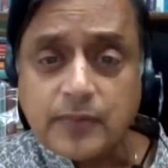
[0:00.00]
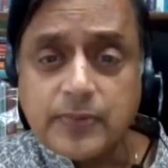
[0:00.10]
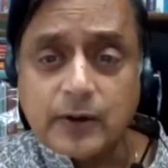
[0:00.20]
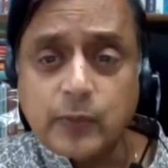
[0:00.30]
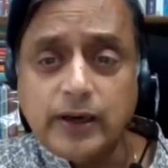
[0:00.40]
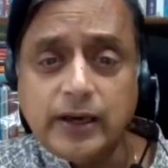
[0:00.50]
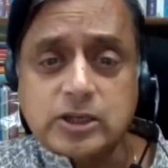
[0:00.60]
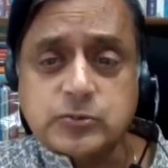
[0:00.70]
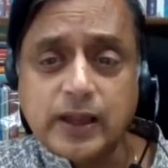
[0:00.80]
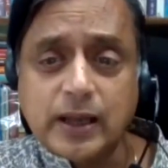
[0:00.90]
that we
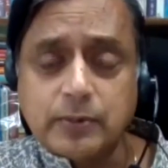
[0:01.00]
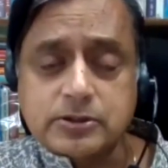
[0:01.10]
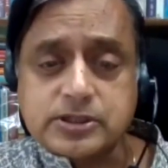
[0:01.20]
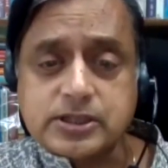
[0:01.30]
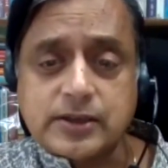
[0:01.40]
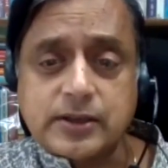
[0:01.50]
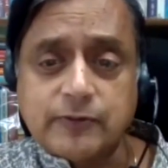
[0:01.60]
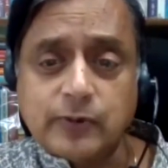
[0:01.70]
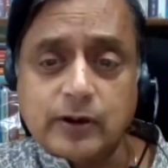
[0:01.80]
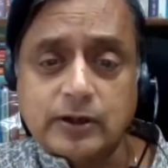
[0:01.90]
need to be able to say that
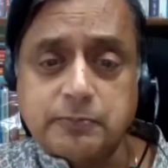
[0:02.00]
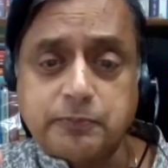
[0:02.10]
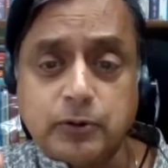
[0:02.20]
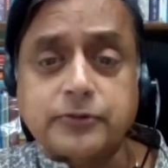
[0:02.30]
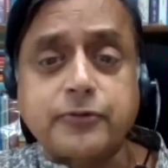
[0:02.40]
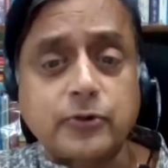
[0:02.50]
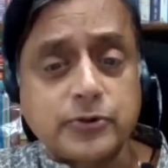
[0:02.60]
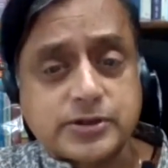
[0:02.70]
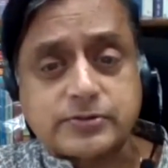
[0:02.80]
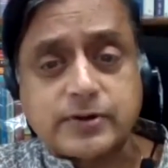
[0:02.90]
if we're going to pull through
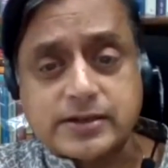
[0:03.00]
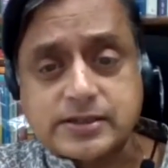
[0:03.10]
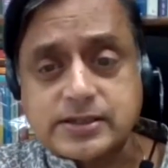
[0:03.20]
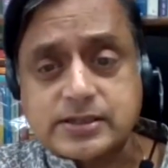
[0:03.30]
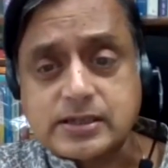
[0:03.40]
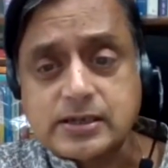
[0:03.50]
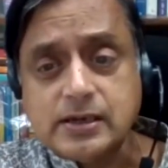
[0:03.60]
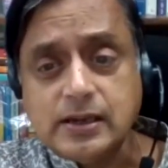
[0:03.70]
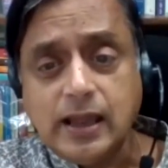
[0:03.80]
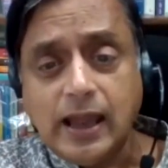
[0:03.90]
this crisis
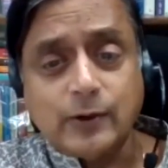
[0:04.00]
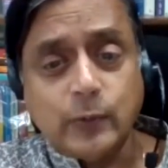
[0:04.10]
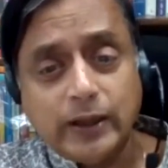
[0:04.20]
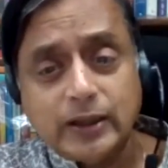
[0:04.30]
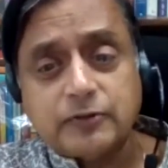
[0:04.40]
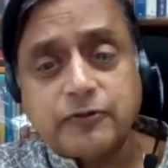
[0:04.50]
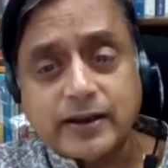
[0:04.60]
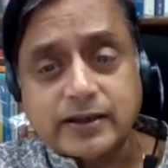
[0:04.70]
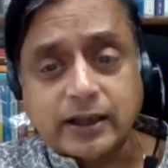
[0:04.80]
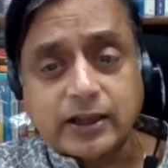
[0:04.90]
and win the
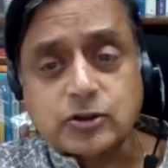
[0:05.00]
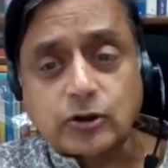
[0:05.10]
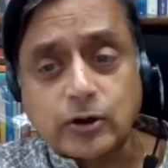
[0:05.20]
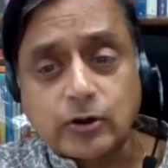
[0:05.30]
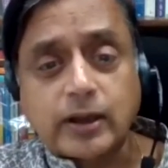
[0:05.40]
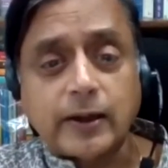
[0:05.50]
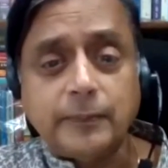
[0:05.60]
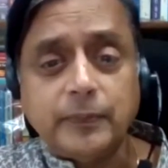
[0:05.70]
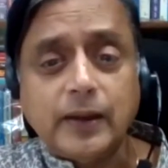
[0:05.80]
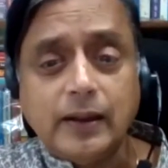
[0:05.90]
fight against corona,
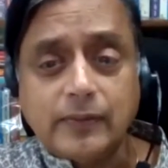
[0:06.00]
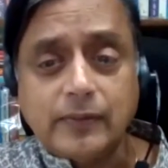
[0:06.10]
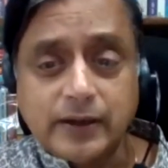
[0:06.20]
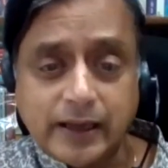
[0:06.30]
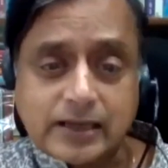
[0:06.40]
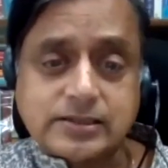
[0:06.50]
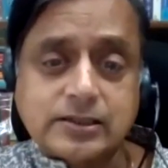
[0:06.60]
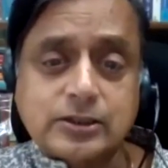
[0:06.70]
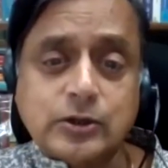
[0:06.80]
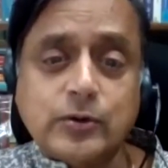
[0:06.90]
the next
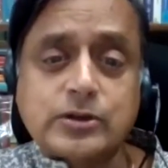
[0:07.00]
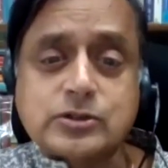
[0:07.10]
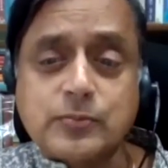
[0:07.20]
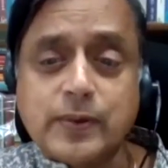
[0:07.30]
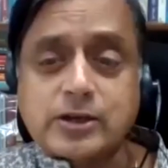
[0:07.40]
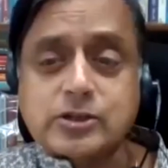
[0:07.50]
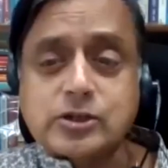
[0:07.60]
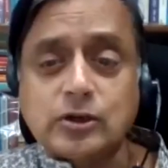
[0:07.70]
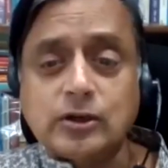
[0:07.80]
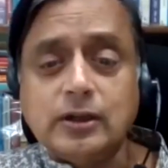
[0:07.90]
thing to do is to make
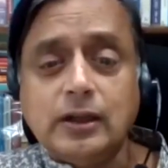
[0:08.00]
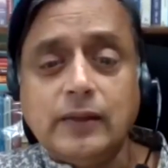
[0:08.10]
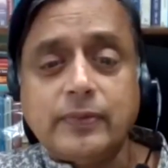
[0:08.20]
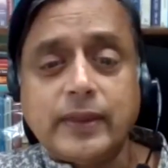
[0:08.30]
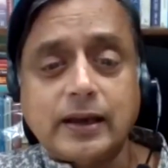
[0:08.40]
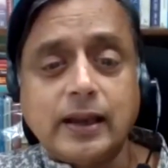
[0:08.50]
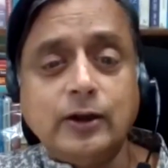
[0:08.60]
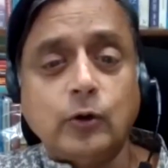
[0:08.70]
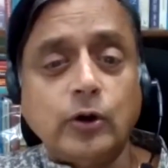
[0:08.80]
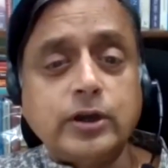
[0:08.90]
sure that in
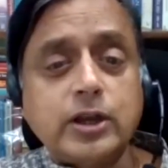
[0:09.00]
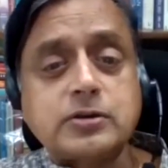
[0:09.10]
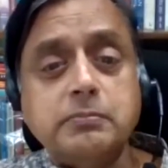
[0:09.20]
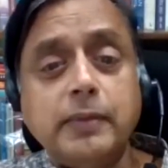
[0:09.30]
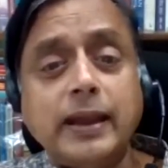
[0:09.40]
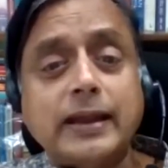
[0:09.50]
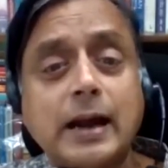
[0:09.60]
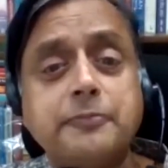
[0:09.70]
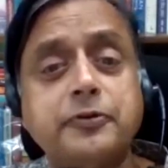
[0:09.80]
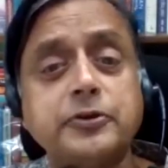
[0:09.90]
order to make
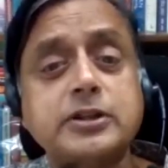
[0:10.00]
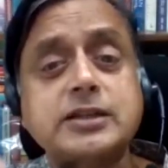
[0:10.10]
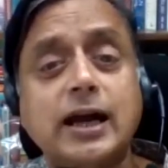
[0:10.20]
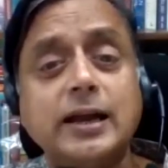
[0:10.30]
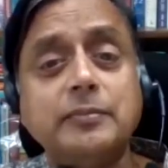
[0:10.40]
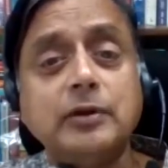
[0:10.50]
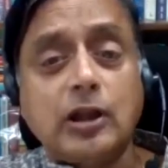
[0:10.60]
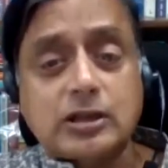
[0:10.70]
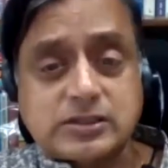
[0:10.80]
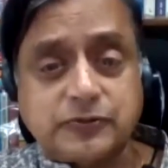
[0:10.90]
up for the time
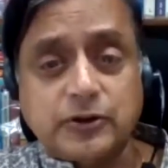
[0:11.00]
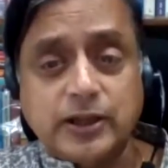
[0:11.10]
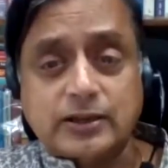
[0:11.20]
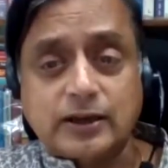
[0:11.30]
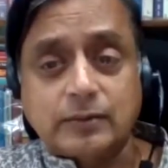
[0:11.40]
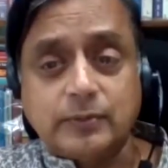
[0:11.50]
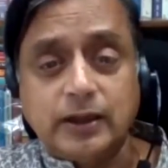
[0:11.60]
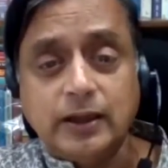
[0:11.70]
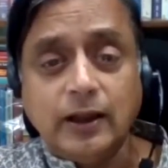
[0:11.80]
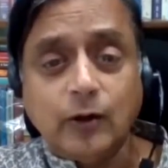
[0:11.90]
lost for the
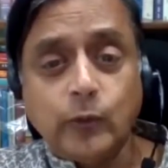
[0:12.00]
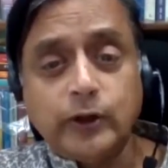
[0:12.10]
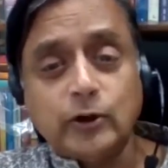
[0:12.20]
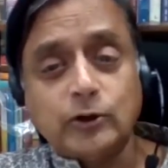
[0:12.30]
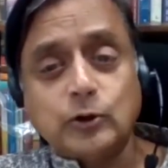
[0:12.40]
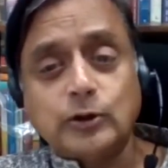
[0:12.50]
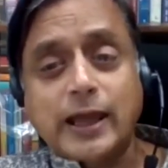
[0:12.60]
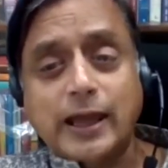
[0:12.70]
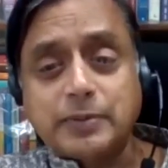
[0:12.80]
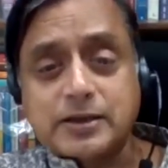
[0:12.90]
economy, we don't go
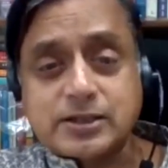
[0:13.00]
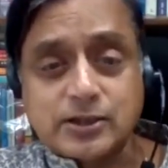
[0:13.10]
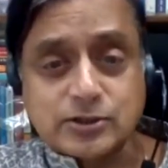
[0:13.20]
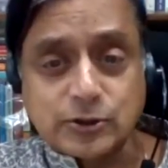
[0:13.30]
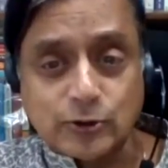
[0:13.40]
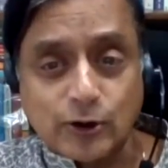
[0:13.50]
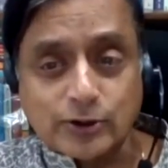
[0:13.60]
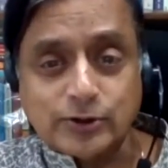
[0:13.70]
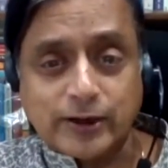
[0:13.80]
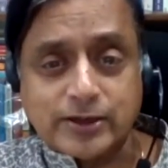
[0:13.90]
gangbusters in the
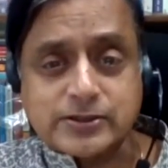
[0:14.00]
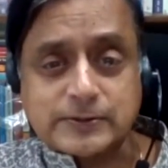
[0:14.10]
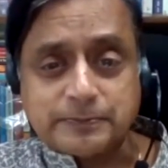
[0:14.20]
wrong direction.